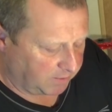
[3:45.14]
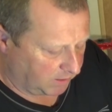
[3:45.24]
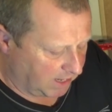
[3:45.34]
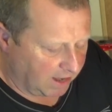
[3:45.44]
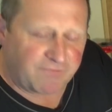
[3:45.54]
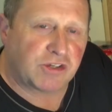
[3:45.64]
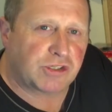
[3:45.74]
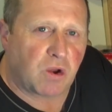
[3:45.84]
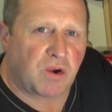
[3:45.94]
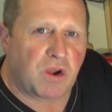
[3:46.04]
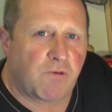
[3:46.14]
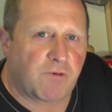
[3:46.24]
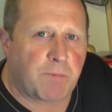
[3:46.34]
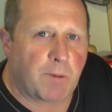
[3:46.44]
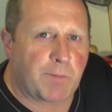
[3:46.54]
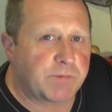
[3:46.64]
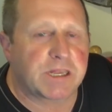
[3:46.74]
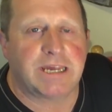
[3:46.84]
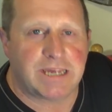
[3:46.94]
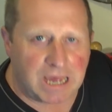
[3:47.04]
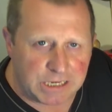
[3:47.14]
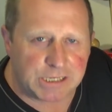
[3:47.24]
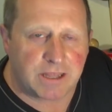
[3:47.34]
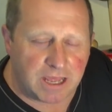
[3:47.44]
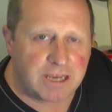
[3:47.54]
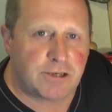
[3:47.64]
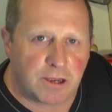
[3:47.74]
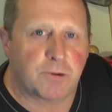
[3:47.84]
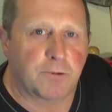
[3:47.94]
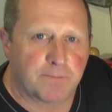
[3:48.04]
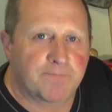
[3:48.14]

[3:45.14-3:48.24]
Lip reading: catfish don't go for pop-ups. Yes, they do.